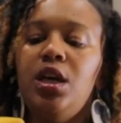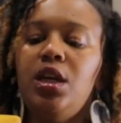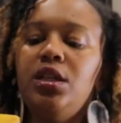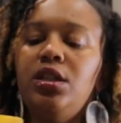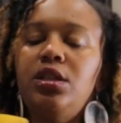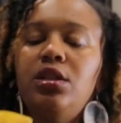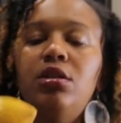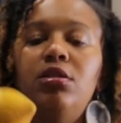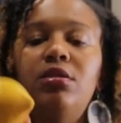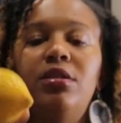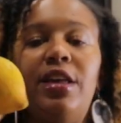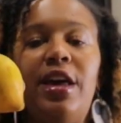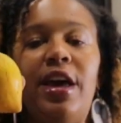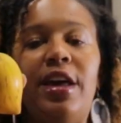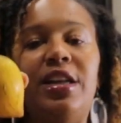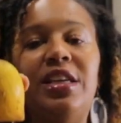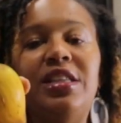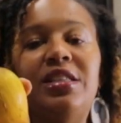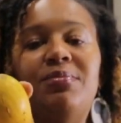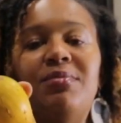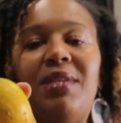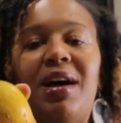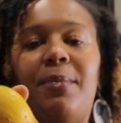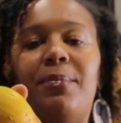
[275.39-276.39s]
So that
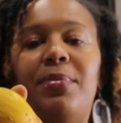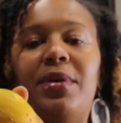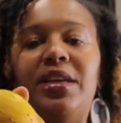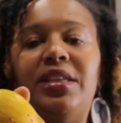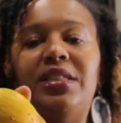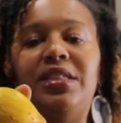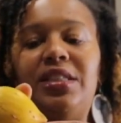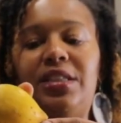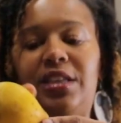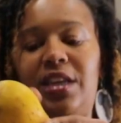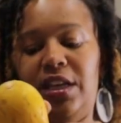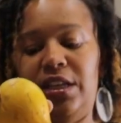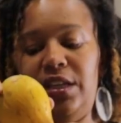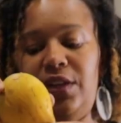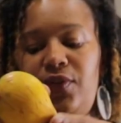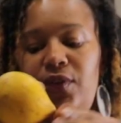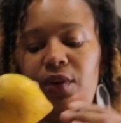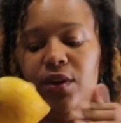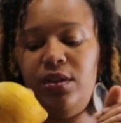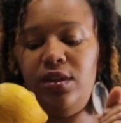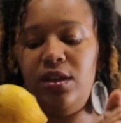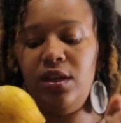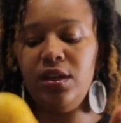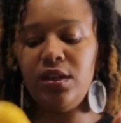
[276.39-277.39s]
is my best guess
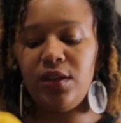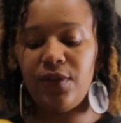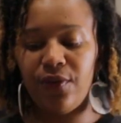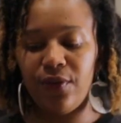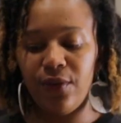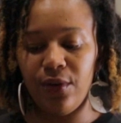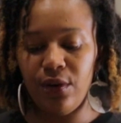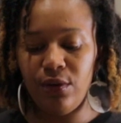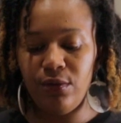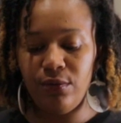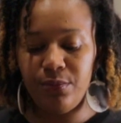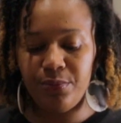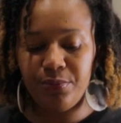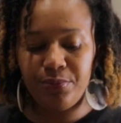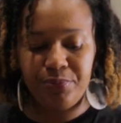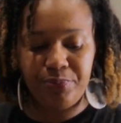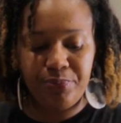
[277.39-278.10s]
for this fruit.